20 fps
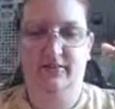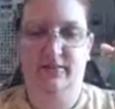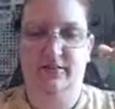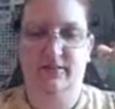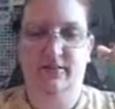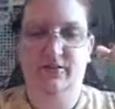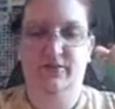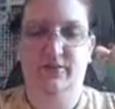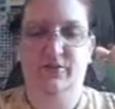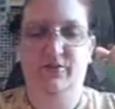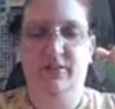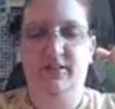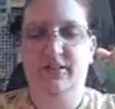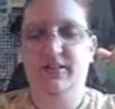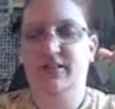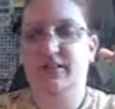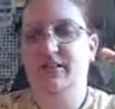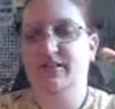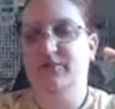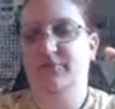So this
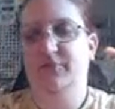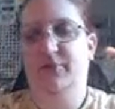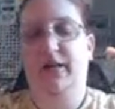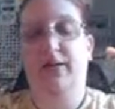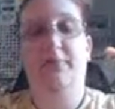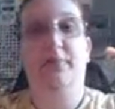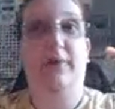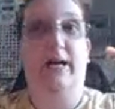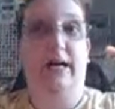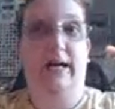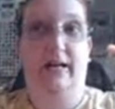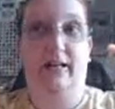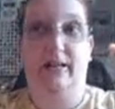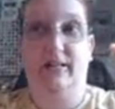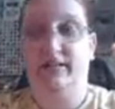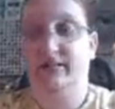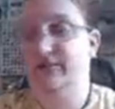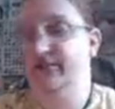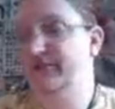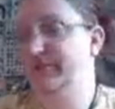is my back,
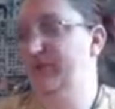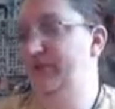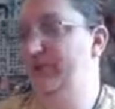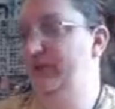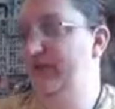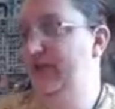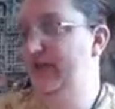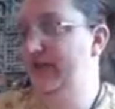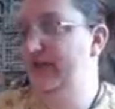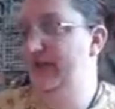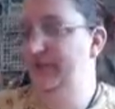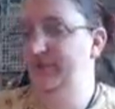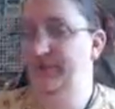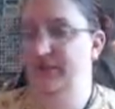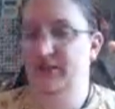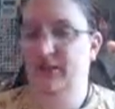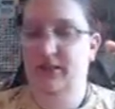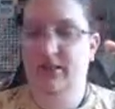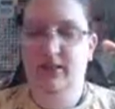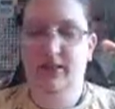okay?
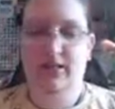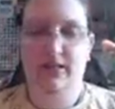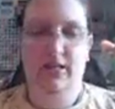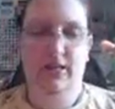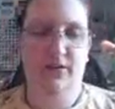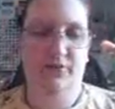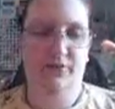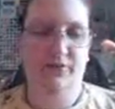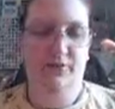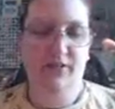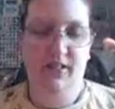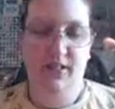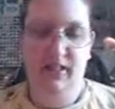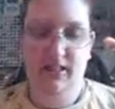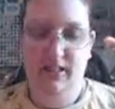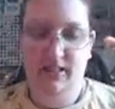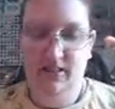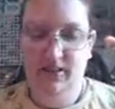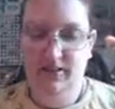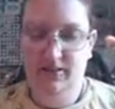Now
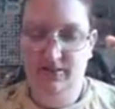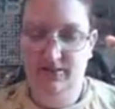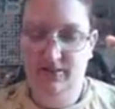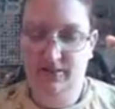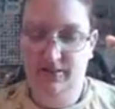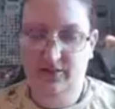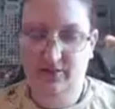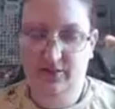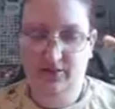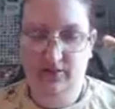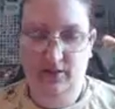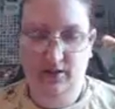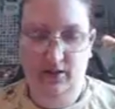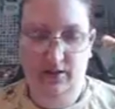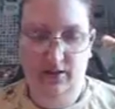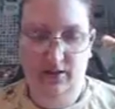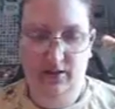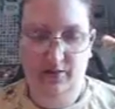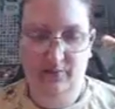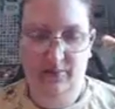these
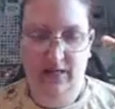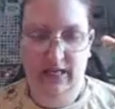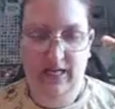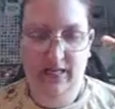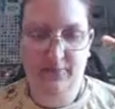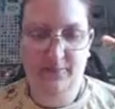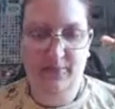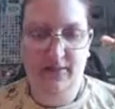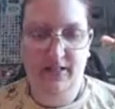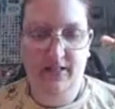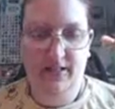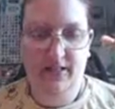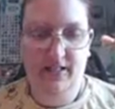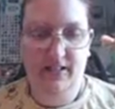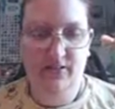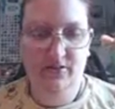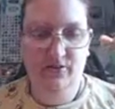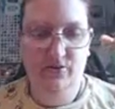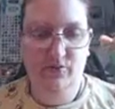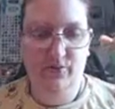
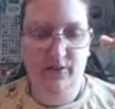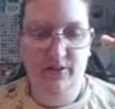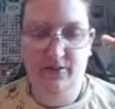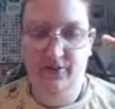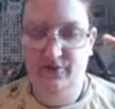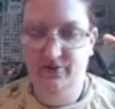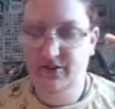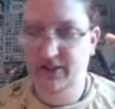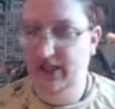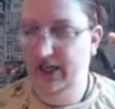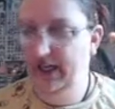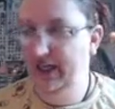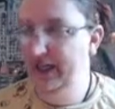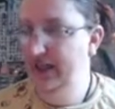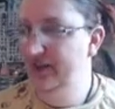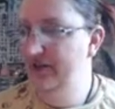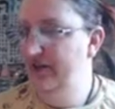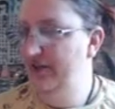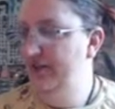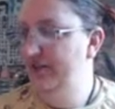8x8 squares, I
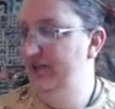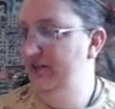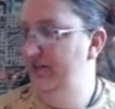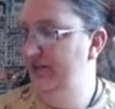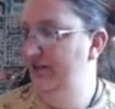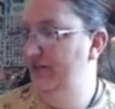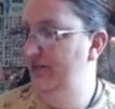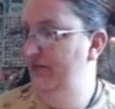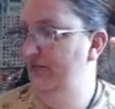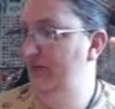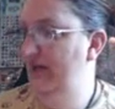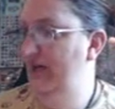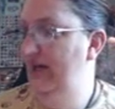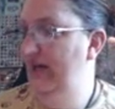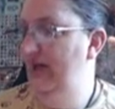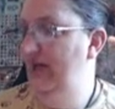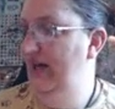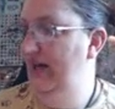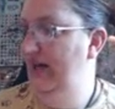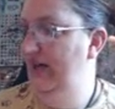got them
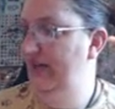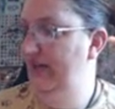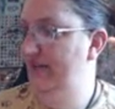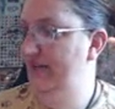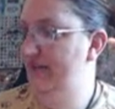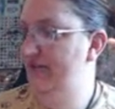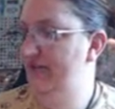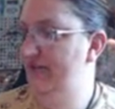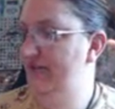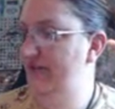at